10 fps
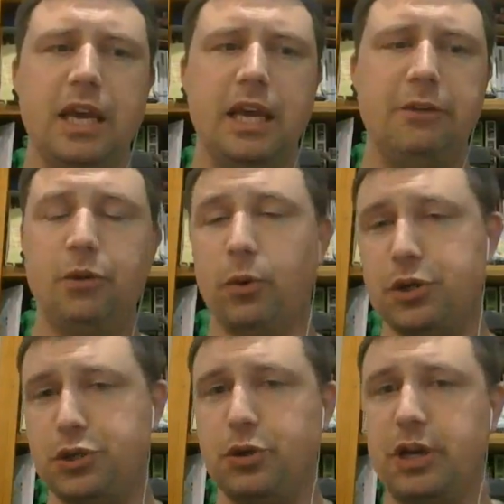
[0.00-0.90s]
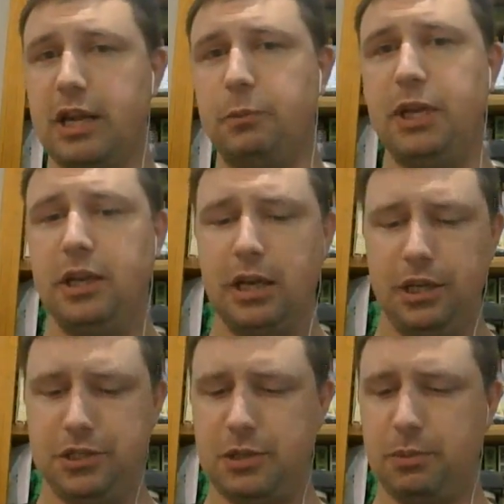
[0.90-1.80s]
If you want to shoot an enemy,
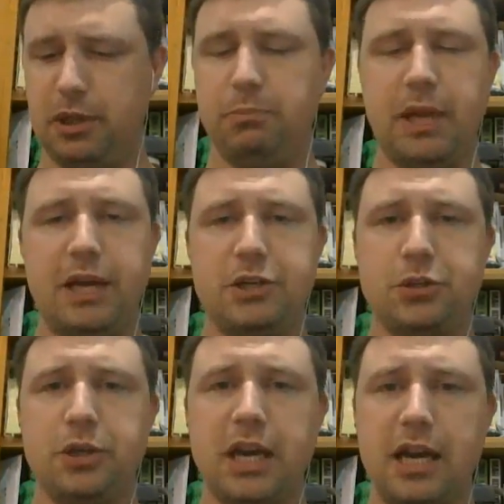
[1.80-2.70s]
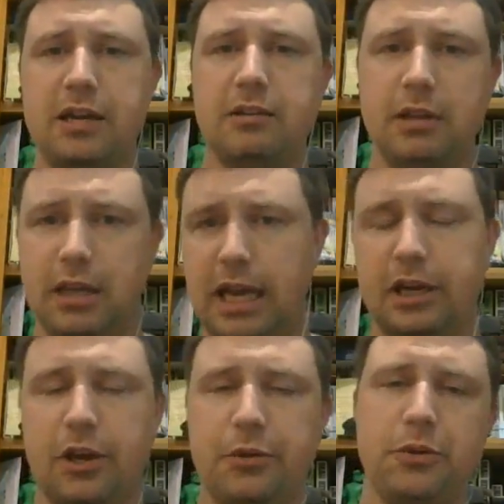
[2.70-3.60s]
you simply play a shoot card and
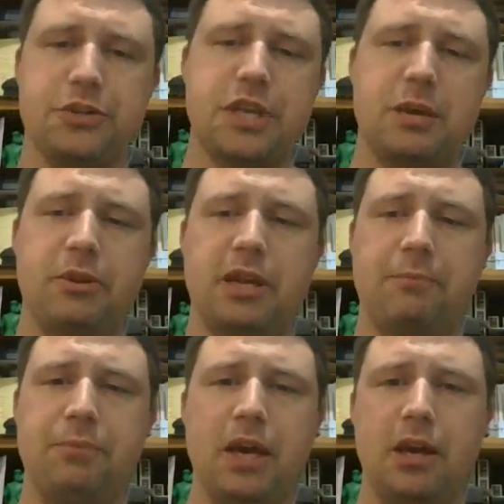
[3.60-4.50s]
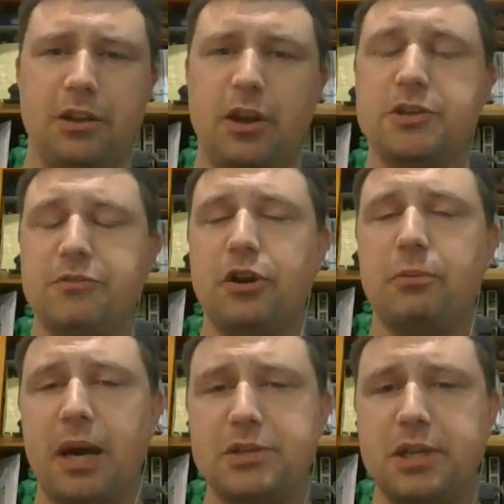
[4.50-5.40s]
go through the same thing. Those are the very
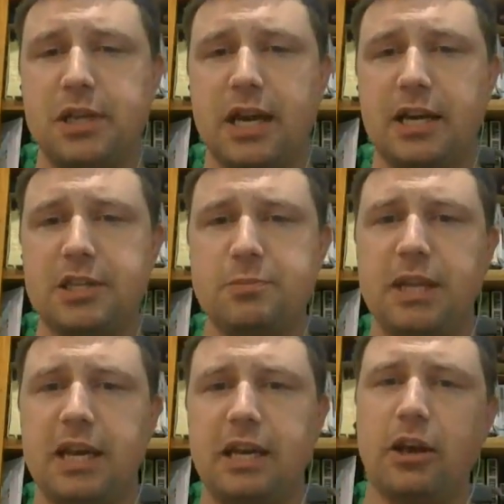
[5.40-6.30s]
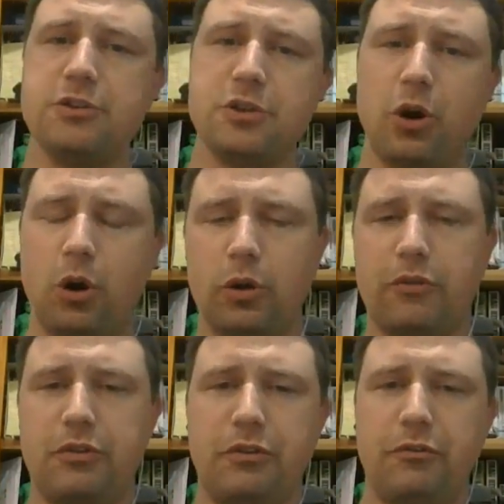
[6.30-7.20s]
basic cards, but then it goes into a whole lot
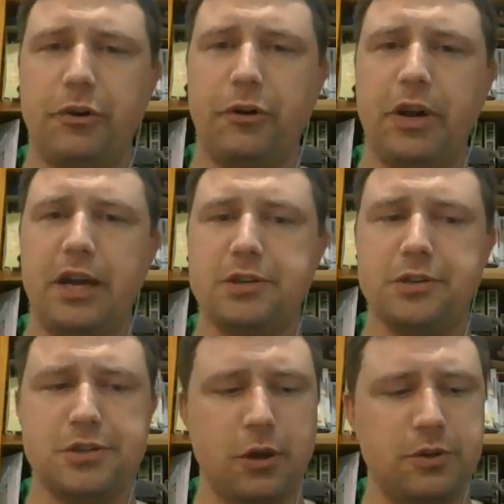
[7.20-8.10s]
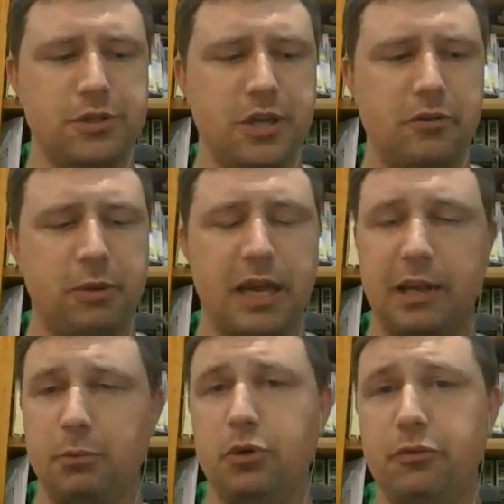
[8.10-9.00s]
of different variations. So instead of playing
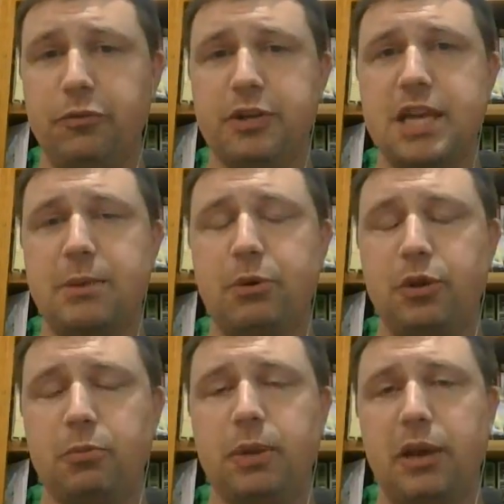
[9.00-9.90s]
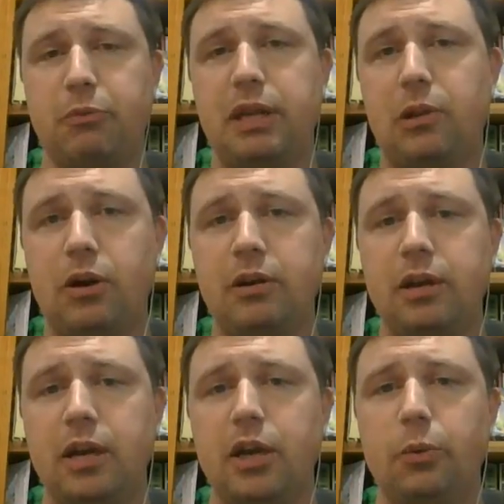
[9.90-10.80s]
a move, for example, you could play a red line,
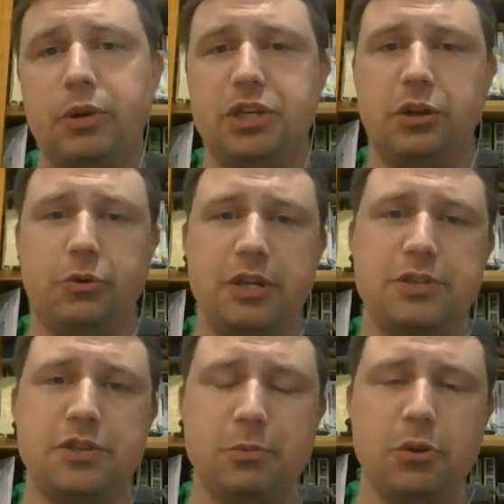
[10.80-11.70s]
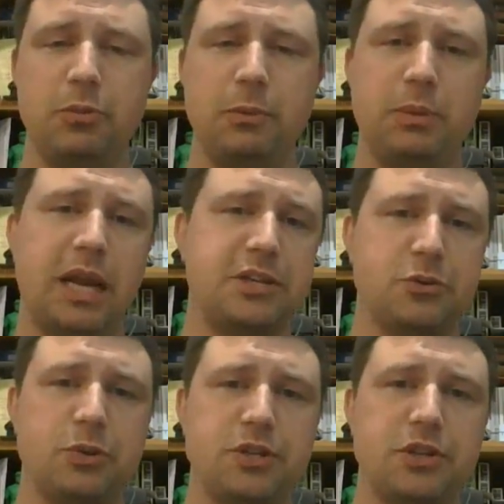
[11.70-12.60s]
which increases your movement, but has a
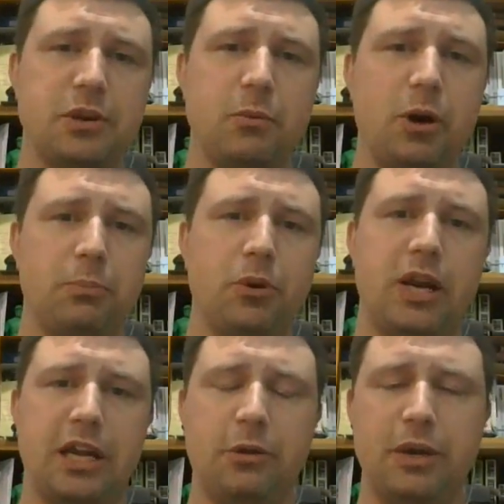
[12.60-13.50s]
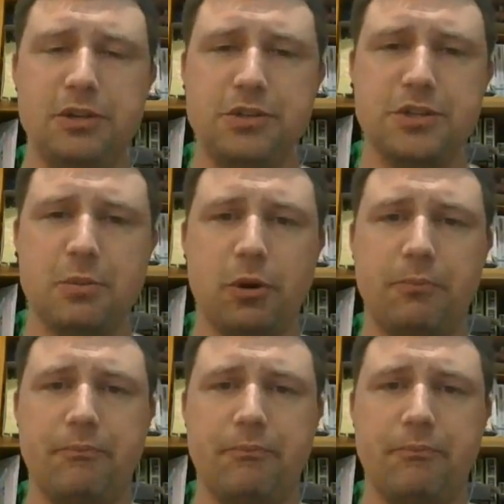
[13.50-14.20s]
risk that it might burn out your engine somewhat.